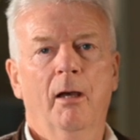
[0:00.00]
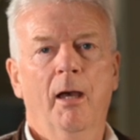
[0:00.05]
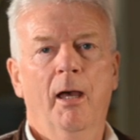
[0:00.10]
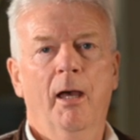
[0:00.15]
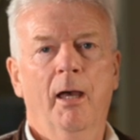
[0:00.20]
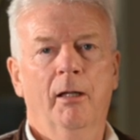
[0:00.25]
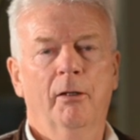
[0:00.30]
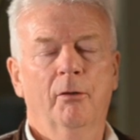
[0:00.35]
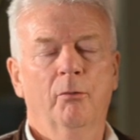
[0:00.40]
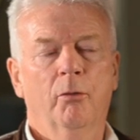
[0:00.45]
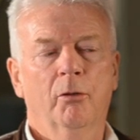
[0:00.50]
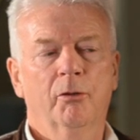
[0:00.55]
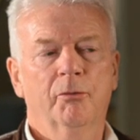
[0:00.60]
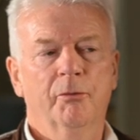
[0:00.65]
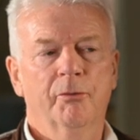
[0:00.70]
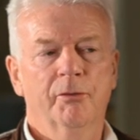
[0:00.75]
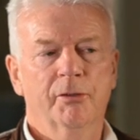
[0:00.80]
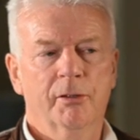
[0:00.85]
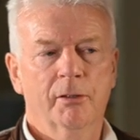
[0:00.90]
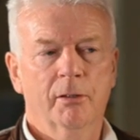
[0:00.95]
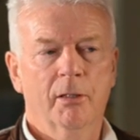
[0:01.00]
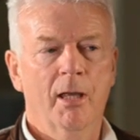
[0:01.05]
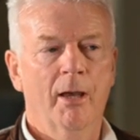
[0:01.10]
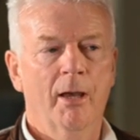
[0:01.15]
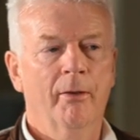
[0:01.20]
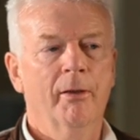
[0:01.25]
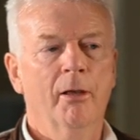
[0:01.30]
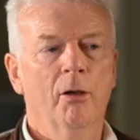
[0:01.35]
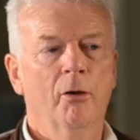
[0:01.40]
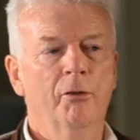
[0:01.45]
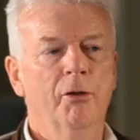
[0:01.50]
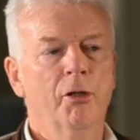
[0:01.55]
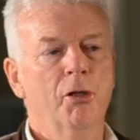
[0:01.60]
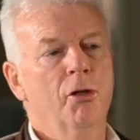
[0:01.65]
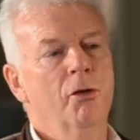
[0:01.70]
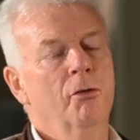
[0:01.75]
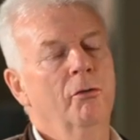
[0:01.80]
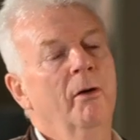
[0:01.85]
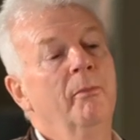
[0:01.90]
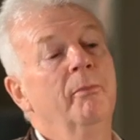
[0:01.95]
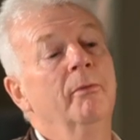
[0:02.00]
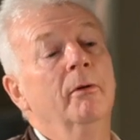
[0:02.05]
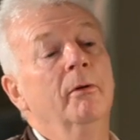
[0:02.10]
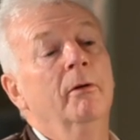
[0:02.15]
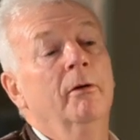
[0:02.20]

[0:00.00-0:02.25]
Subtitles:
and what was going on in Europe,